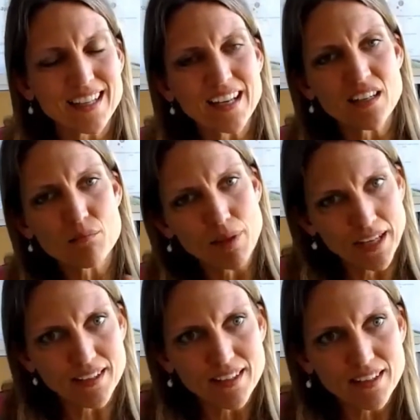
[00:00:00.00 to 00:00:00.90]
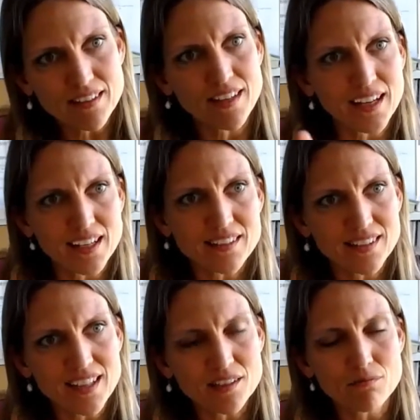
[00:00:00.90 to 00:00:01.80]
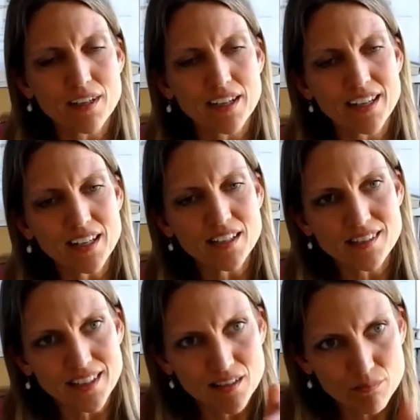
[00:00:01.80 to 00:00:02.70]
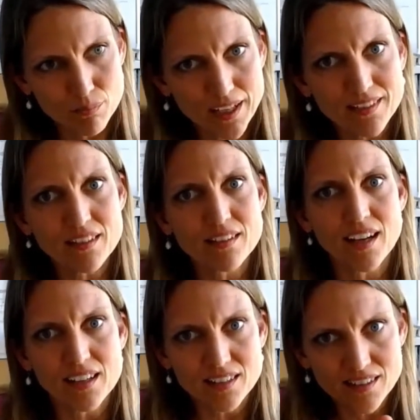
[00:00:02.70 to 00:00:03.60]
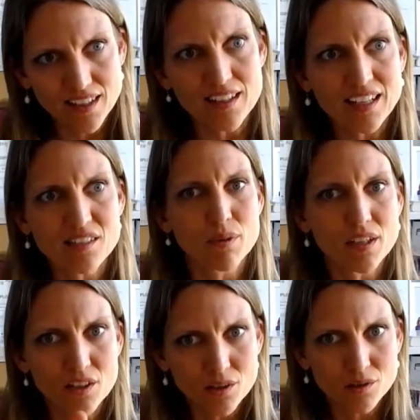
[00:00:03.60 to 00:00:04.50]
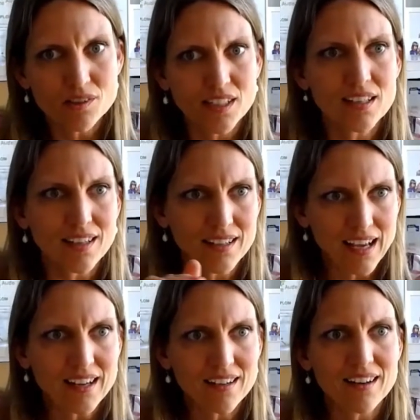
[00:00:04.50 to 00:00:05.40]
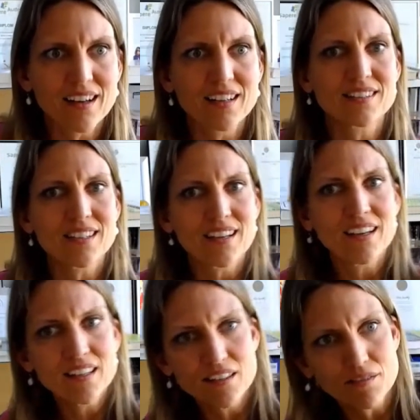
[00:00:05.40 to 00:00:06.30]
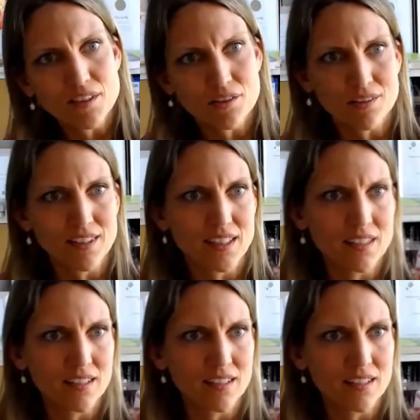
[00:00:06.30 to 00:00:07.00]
independent data sets where each independent data set has been QC'd and analyzed individually.